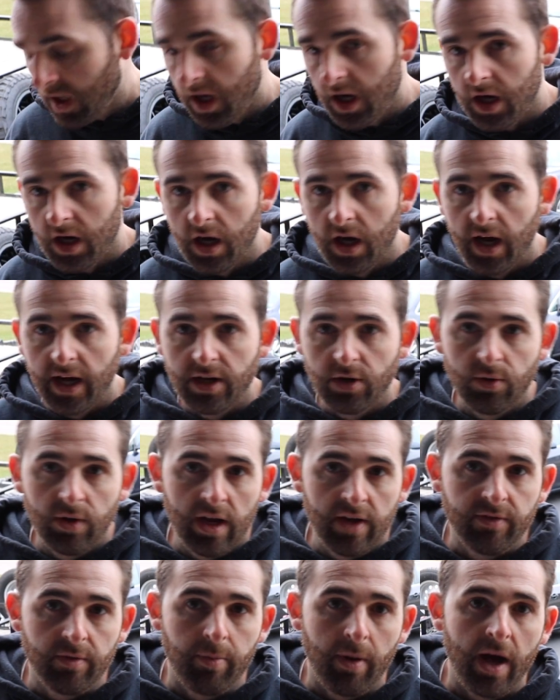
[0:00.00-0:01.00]
I don't
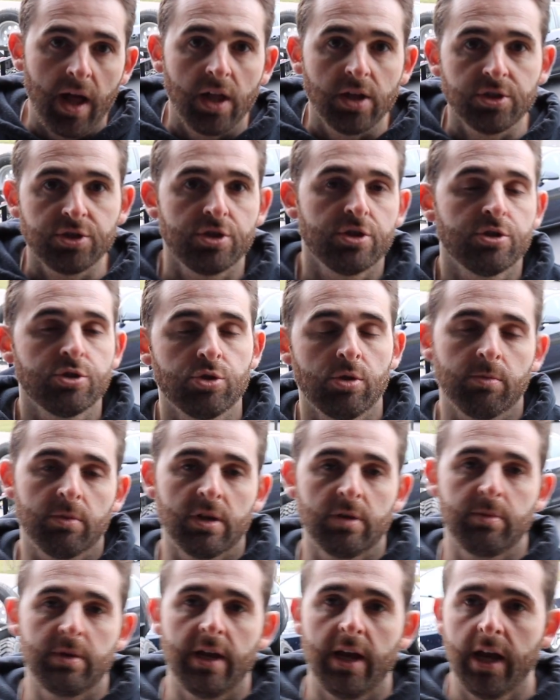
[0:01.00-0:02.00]
have a polisher, so I'm
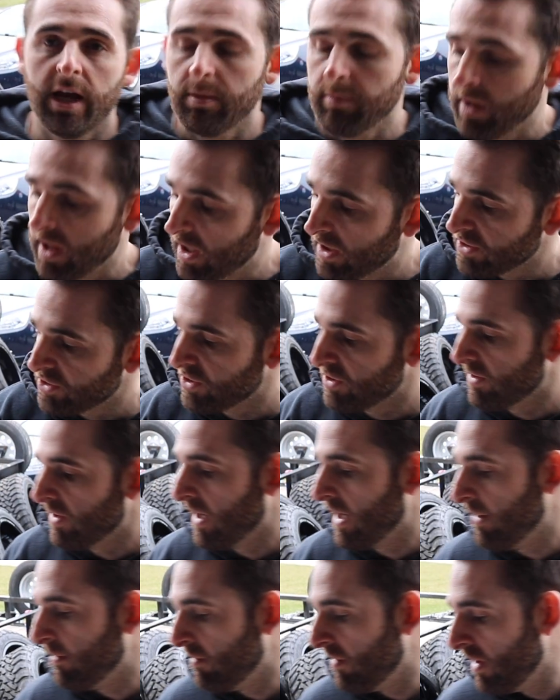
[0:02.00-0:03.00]
going to be hand polishing
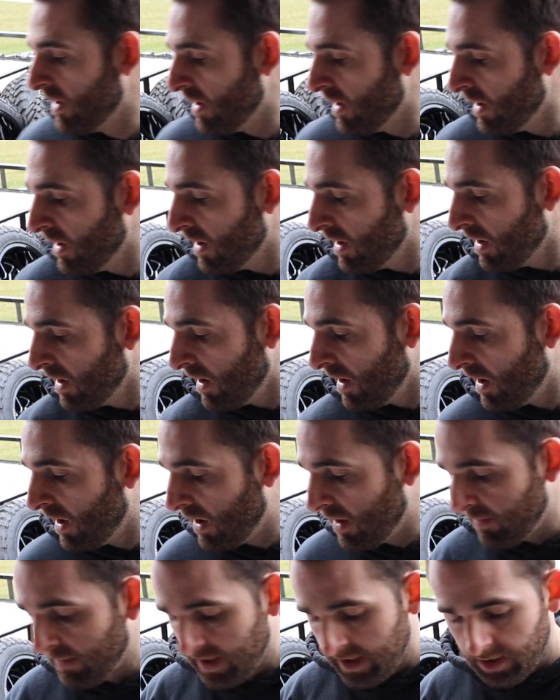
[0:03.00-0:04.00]
them.
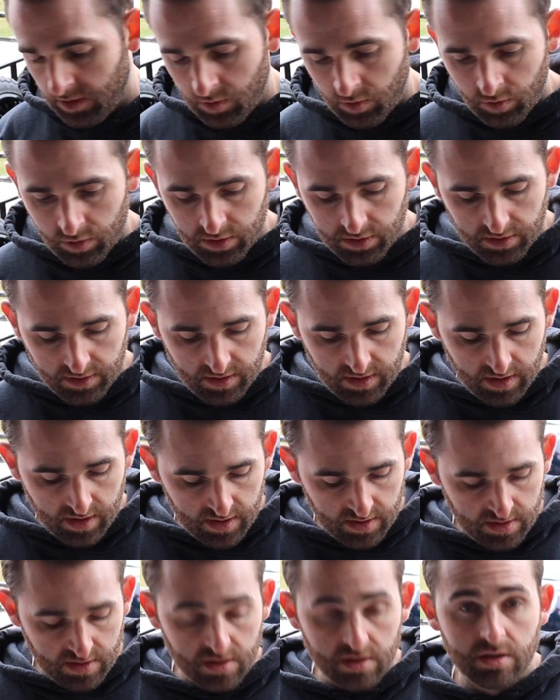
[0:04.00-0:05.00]
I ordered
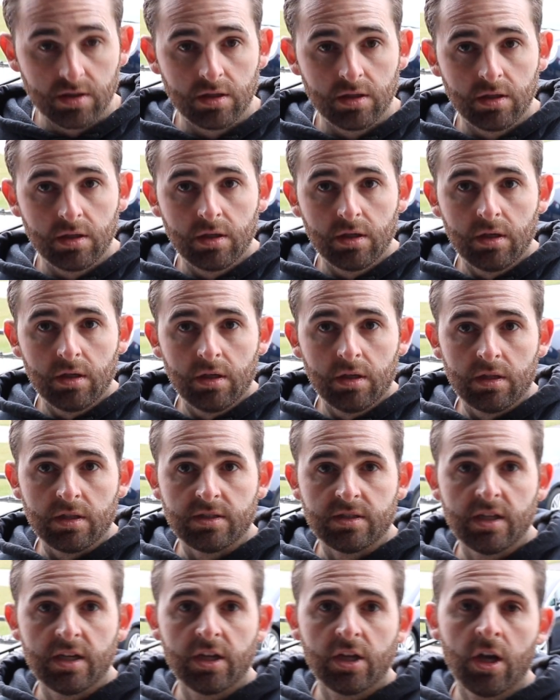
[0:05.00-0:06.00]
this.
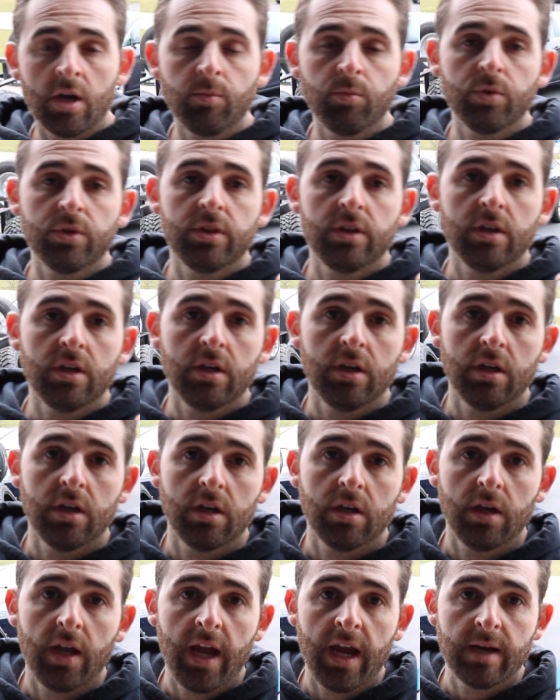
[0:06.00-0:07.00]
This didn't come with
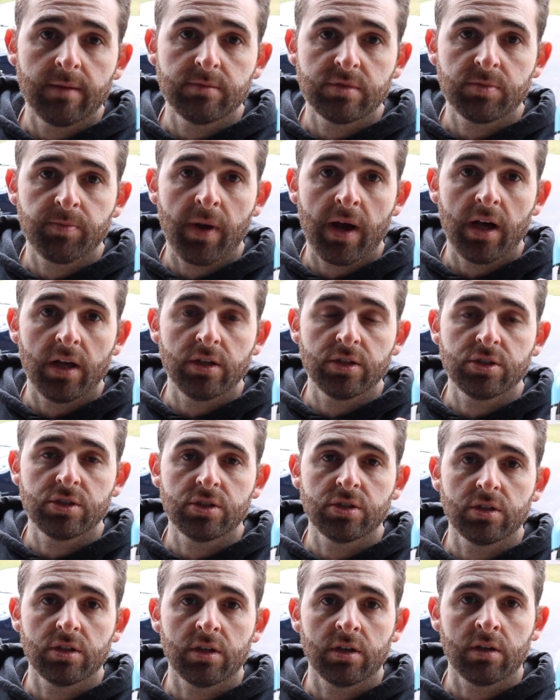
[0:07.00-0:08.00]
the Adams
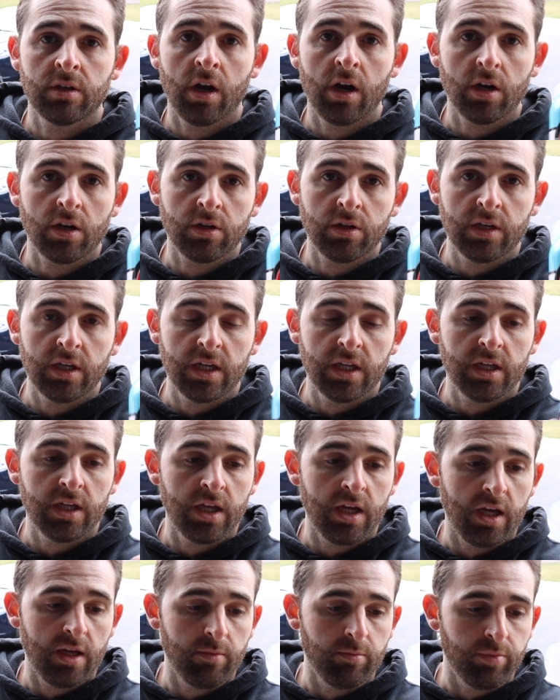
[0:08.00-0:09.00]
Polish car cleaning
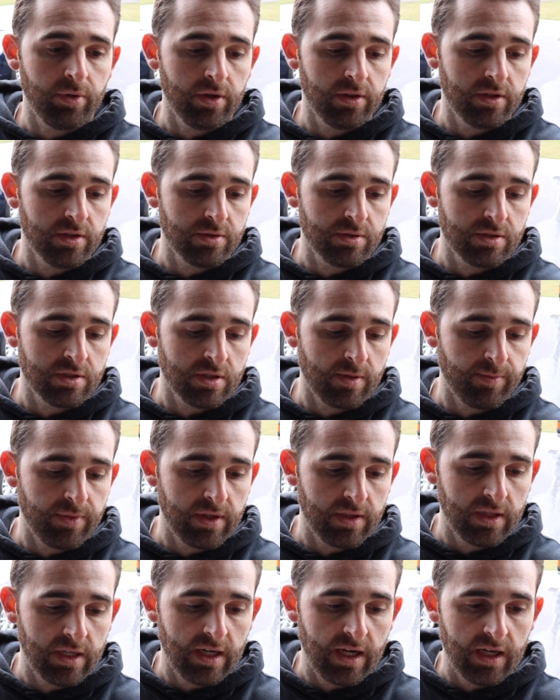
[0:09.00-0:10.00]
kit, but this is
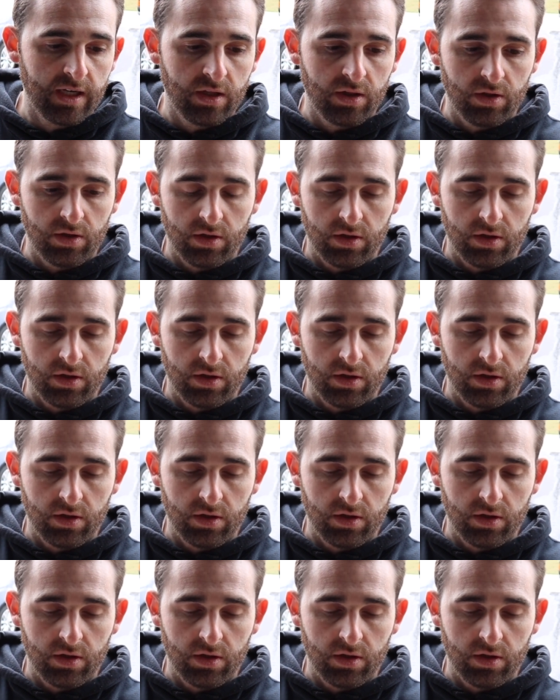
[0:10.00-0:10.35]
something that I